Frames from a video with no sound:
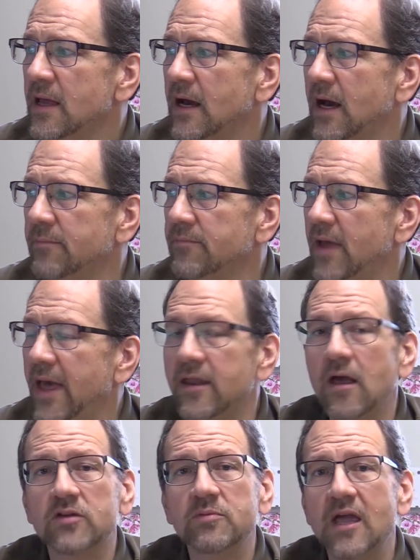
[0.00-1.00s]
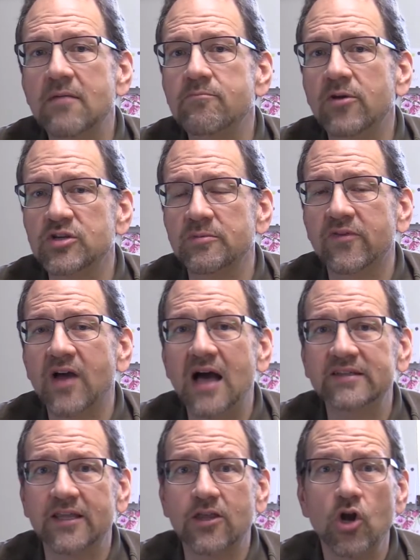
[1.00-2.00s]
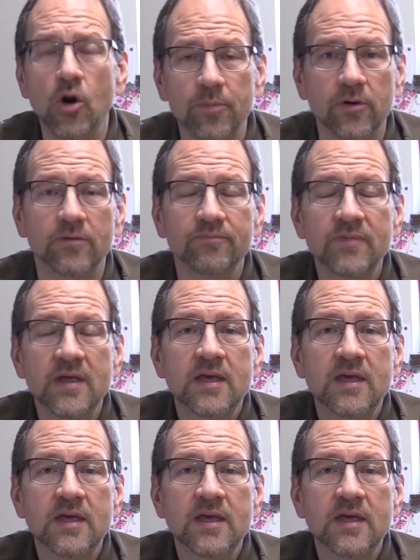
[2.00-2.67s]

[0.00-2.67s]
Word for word: um, and he also became bishop of Constantinople.